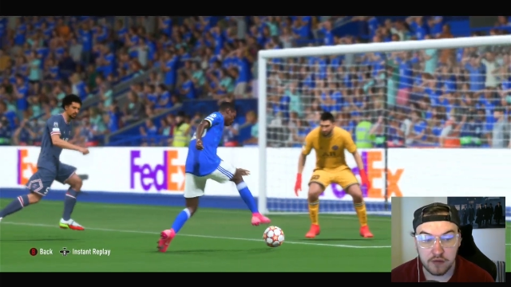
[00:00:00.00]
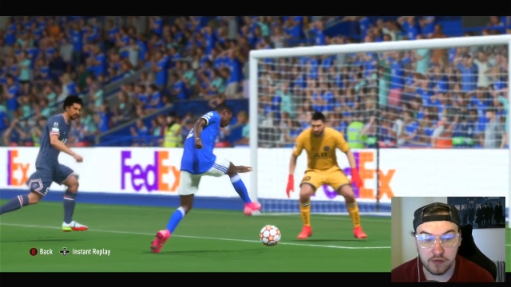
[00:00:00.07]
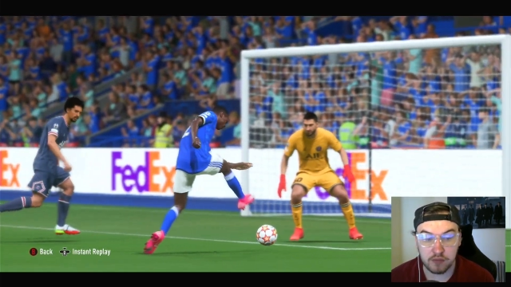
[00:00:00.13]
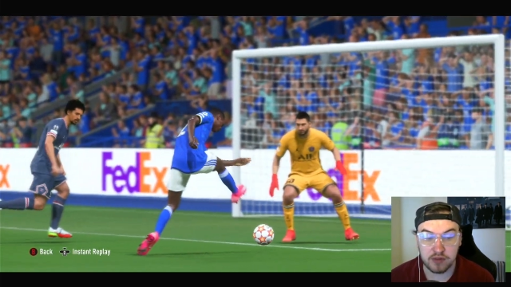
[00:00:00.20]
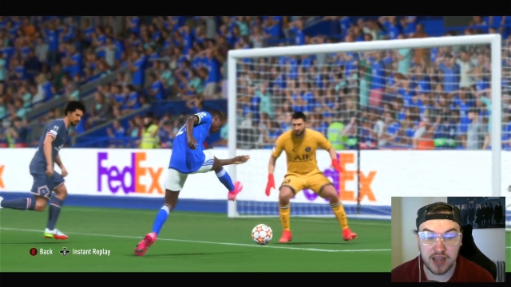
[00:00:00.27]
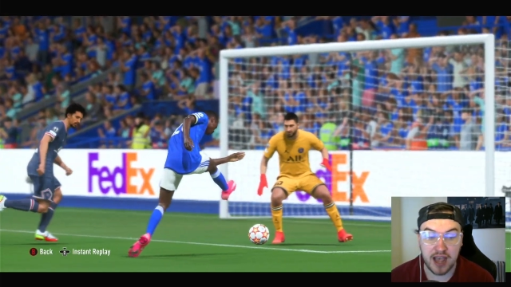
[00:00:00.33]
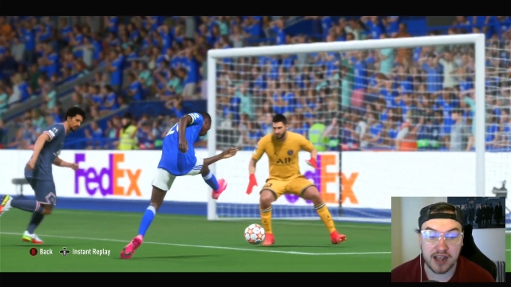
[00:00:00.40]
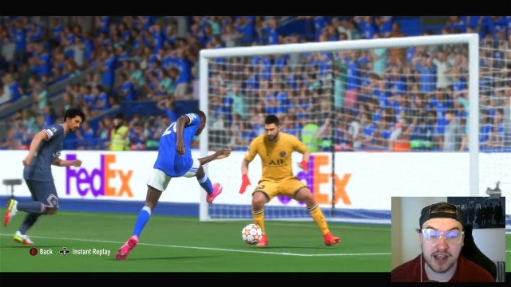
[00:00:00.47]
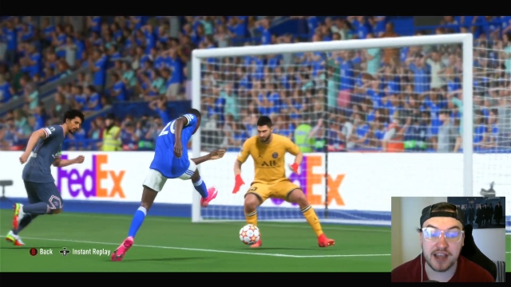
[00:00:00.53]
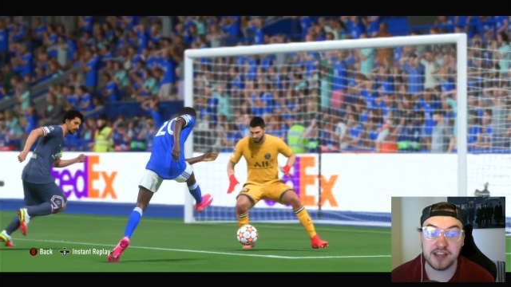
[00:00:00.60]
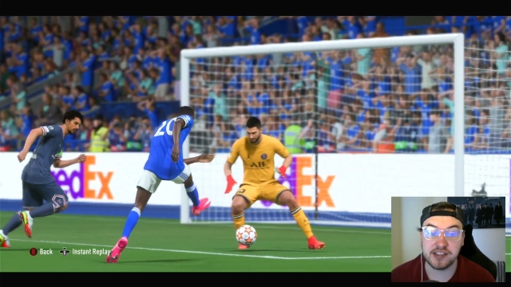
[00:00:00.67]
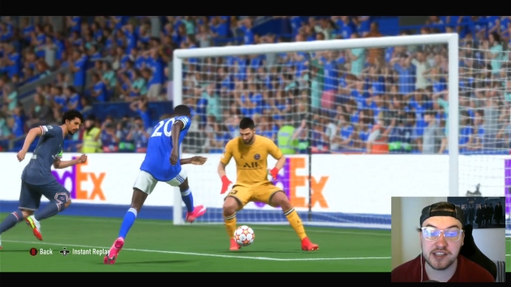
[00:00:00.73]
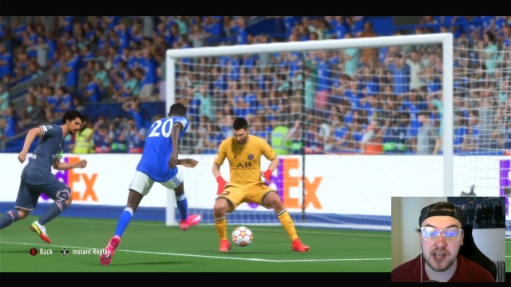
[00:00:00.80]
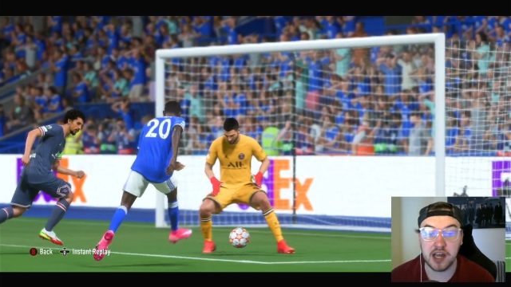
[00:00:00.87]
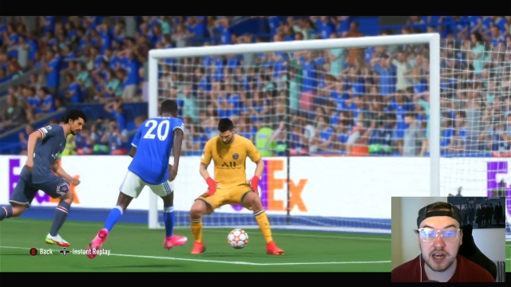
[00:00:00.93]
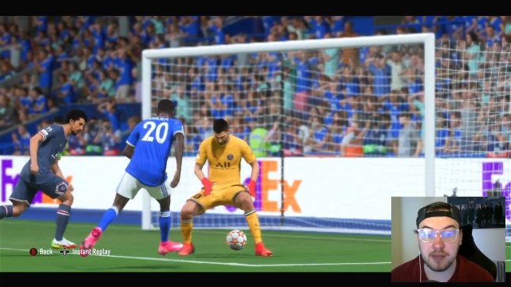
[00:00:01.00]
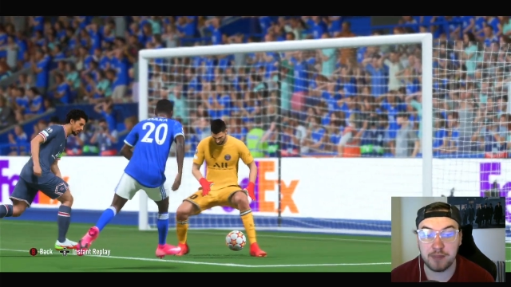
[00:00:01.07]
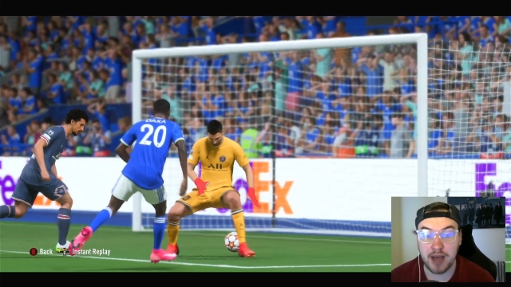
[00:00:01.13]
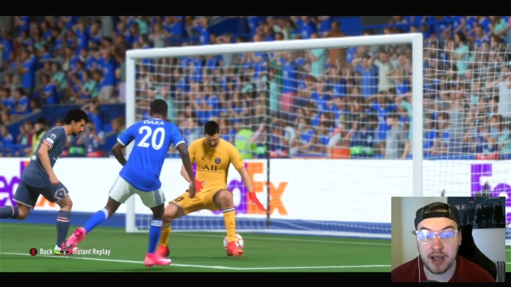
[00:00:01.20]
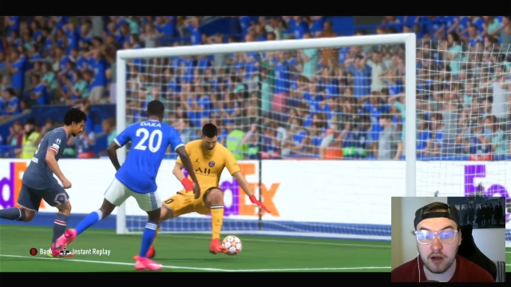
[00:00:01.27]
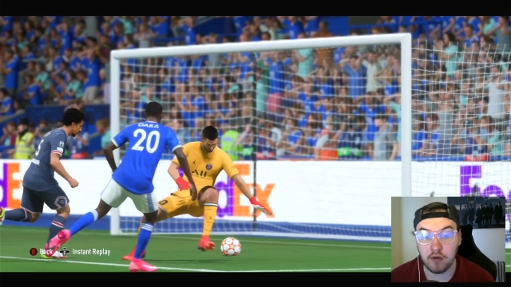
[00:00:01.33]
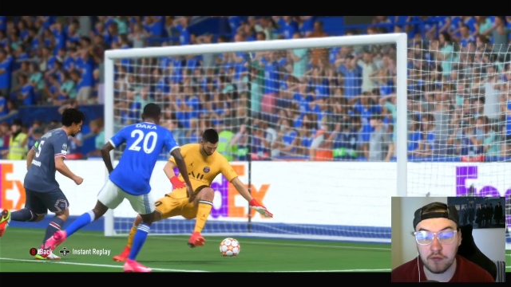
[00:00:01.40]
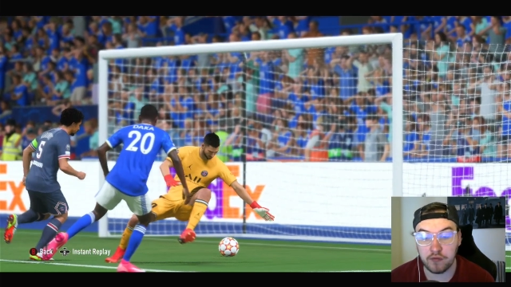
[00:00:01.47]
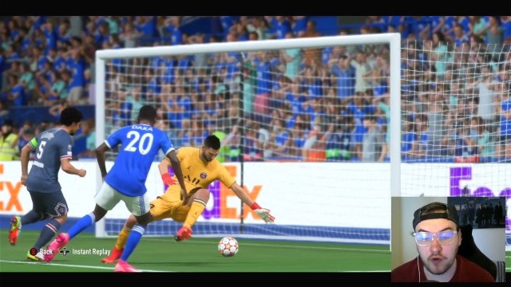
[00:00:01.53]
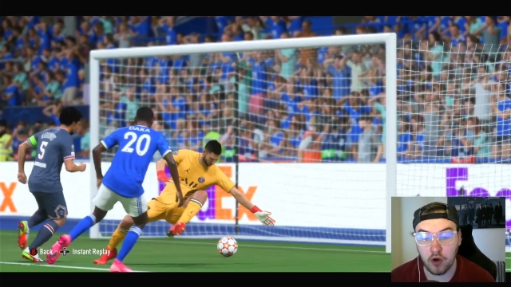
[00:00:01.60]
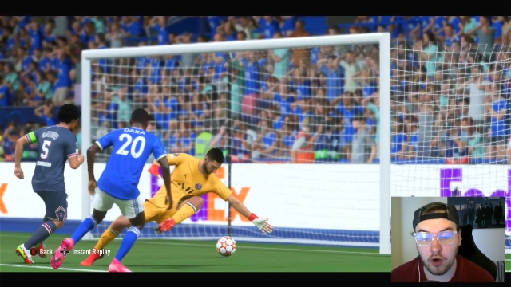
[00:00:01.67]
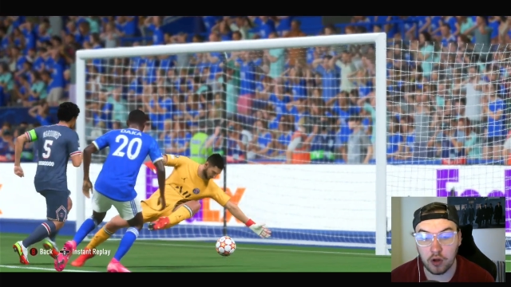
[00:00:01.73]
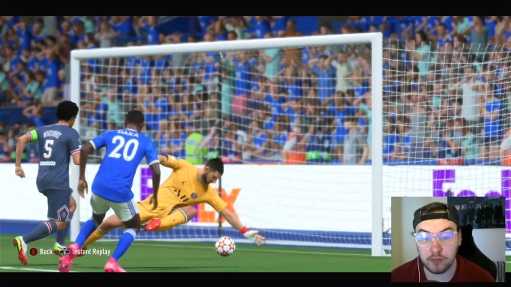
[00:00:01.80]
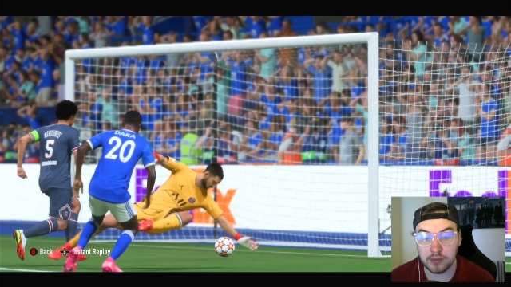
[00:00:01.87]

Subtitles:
from Daka. He's certainly back on form.